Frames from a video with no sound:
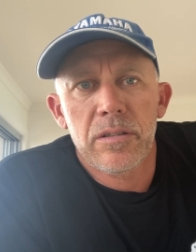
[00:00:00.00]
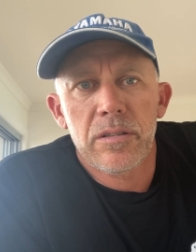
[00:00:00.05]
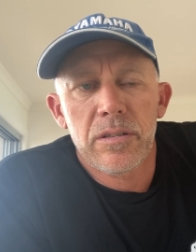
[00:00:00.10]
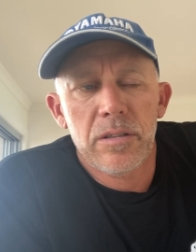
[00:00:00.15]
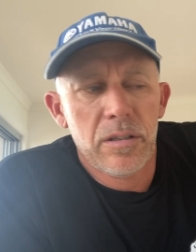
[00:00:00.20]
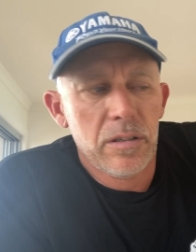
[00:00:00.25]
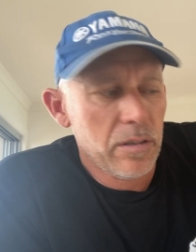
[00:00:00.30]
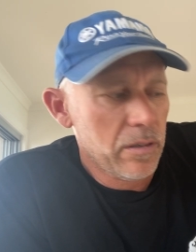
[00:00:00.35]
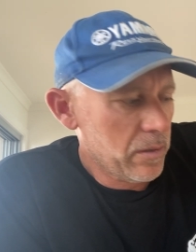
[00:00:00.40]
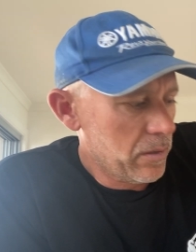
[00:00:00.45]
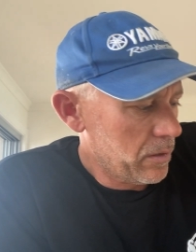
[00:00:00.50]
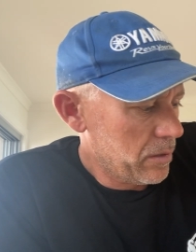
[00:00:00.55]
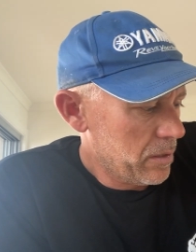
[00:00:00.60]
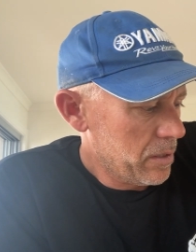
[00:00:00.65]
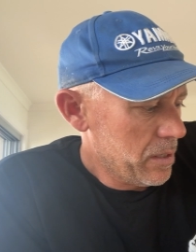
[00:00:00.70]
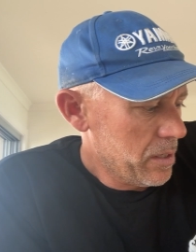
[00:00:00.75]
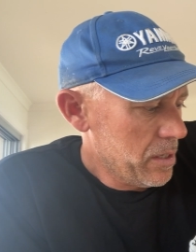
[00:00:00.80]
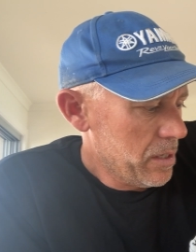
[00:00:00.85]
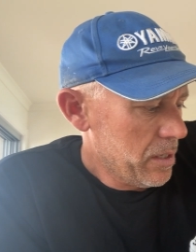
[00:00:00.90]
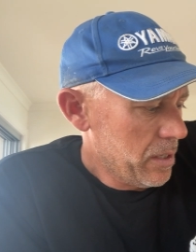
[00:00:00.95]
So,
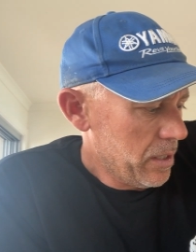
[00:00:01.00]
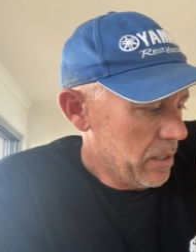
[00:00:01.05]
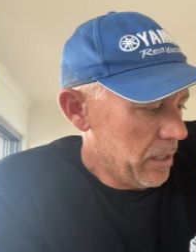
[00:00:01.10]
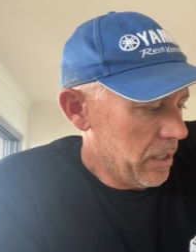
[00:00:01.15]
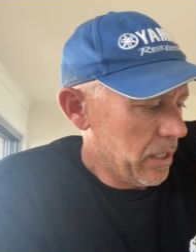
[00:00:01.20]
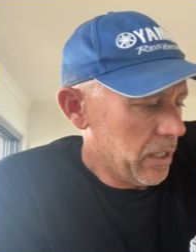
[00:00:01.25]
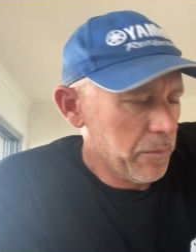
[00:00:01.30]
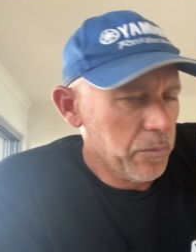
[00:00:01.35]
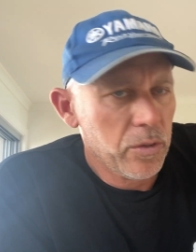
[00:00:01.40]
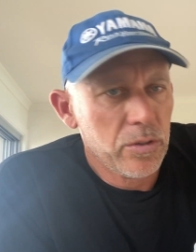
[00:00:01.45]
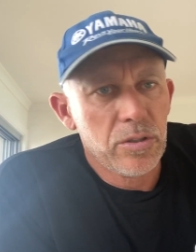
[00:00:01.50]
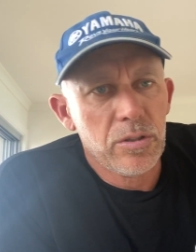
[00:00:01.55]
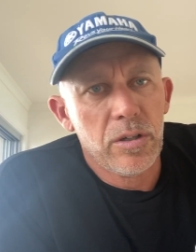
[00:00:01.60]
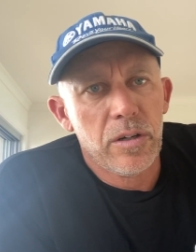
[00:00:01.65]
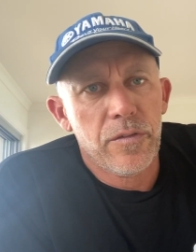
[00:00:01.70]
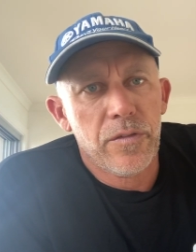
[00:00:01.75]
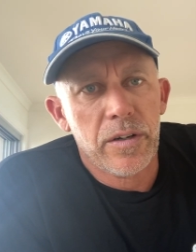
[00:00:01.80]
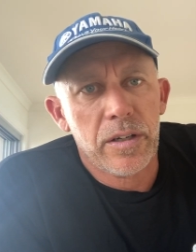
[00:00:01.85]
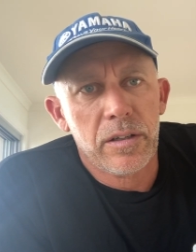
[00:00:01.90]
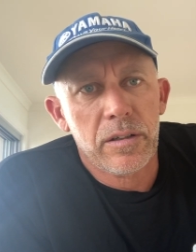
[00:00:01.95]
and I'm also
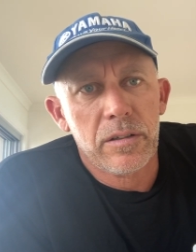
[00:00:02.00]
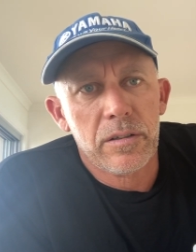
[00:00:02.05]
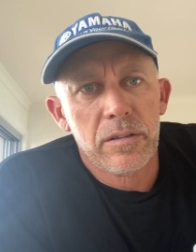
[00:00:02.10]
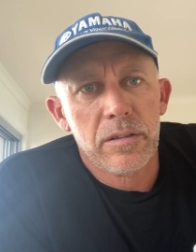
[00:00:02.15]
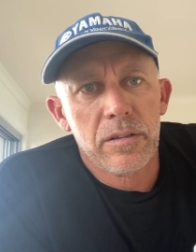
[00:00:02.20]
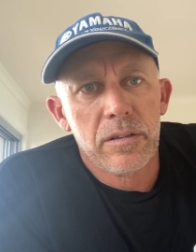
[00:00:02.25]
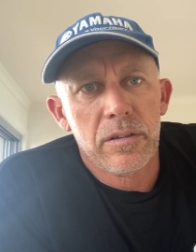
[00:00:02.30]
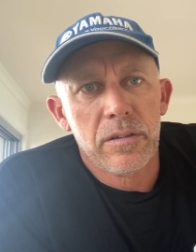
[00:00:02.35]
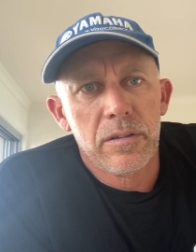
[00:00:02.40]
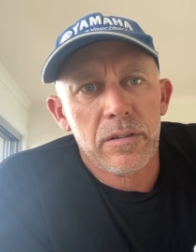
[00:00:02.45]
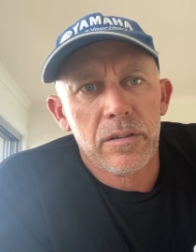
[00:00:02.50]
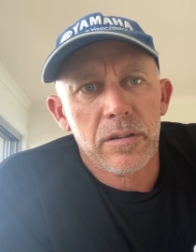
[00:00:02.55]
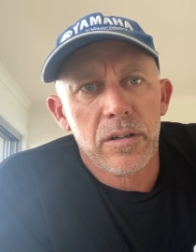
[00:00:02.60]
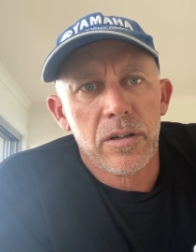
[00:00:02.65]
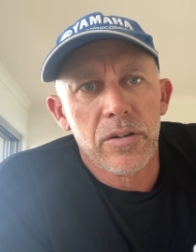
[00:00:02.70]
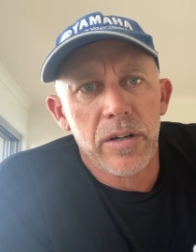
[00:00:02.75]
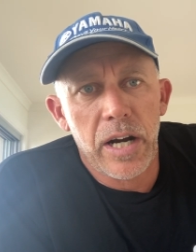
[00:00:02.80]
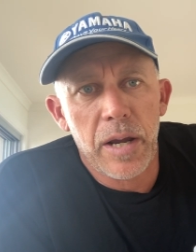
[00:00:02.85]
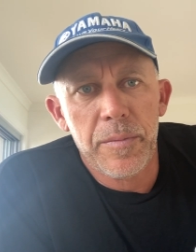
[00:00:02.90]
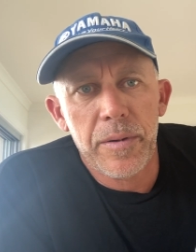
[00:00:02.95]
offering
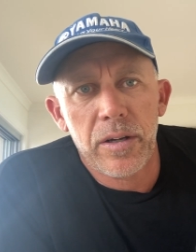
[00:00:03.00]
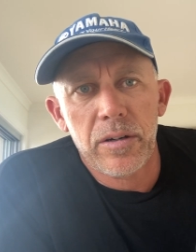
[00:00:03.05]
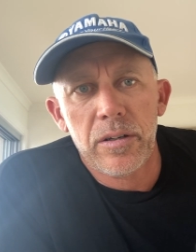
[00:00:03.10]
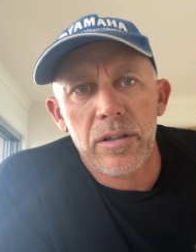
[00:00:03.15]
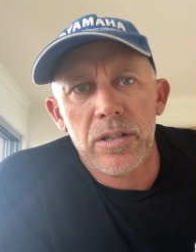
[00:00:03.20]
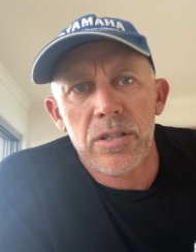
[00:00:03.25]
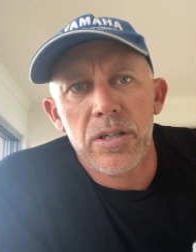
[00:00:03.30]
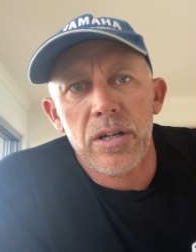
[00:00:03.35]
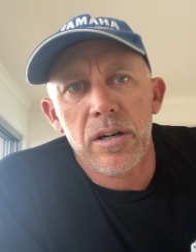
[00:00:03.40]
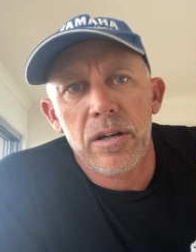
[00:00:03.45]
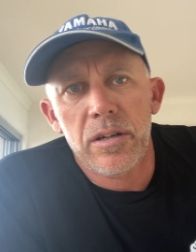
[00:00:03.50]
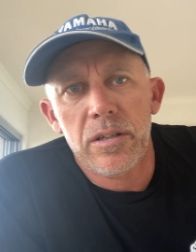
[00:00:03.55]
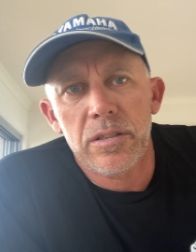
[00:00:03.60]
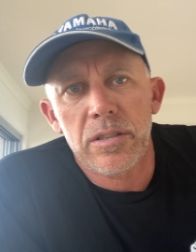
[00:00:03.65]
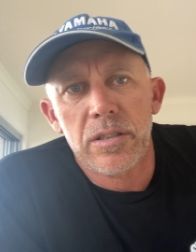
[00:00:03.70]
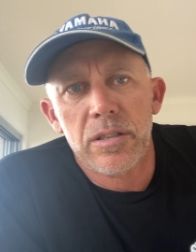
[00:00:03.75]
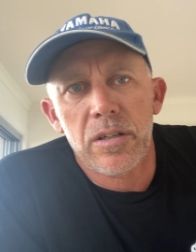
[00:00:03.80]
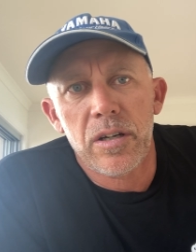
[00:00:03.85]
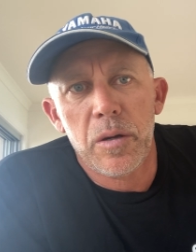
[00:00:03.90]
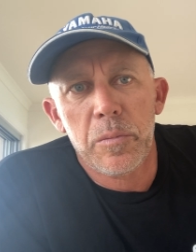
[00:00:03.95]
crabbing on the
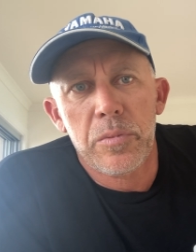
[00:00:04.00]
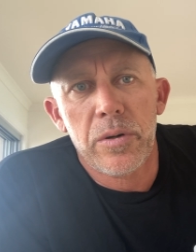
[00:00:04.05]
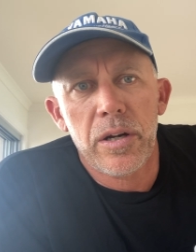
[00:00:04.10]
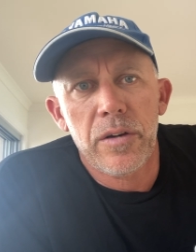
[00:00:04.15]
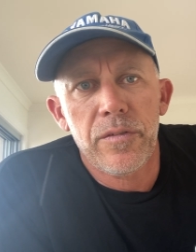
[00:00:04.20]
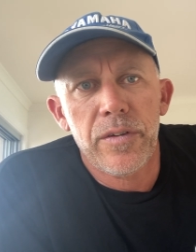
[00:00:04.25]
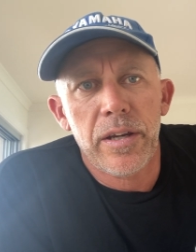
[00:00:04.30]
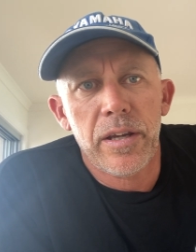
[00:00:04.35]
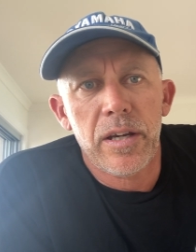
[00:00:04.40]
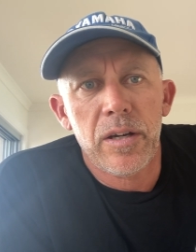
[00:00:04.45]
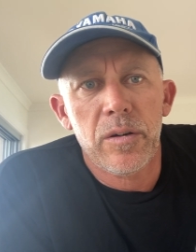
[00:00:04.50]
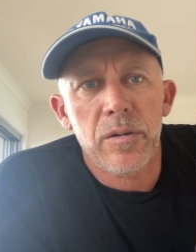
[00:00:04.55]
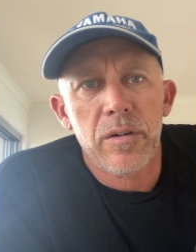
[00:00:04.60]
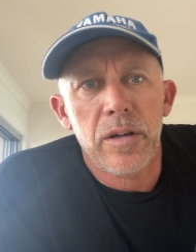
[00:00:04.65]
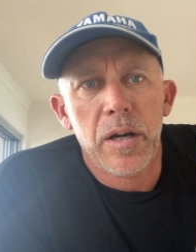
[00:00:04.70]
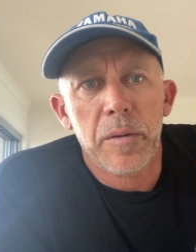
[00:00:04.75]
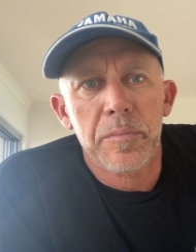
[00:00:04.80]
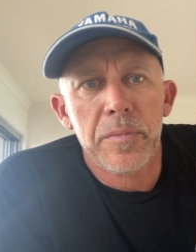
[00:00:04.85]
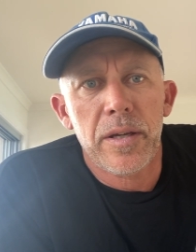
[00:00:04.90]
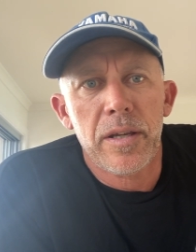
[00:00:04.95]
charters, GoPro video
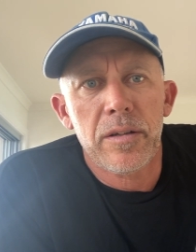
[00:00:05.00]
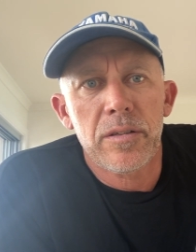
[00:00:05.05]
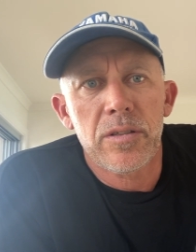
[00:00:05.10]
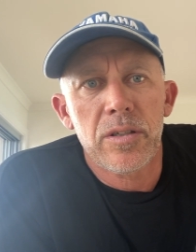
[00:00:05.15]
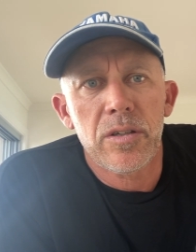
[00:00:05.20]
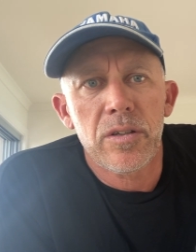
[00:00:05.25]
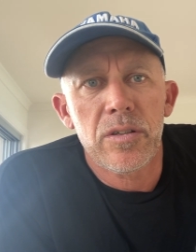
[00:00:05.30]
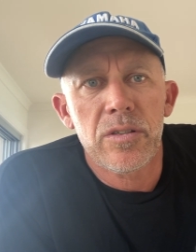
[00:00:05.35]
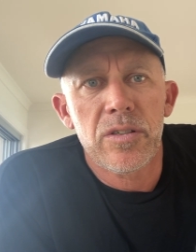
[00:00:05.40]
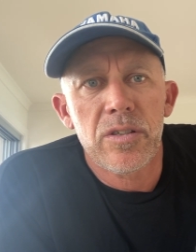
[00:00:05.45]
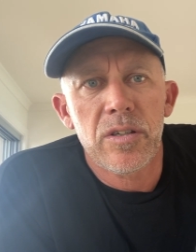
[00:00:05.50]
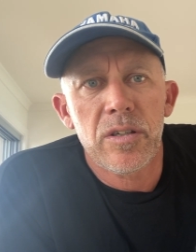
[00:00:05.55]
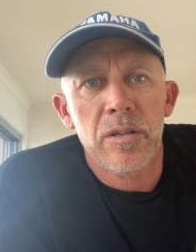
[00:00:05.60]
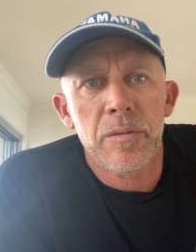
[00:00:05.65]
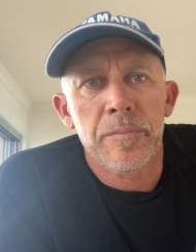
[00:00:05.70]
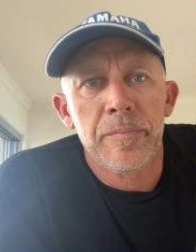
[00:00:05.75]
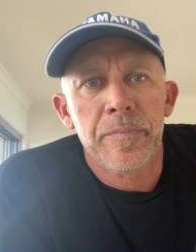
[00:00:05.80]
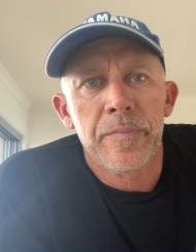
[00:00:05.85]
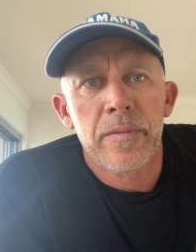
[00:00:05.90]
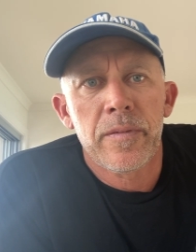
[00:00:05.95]
uploaded to YouTube,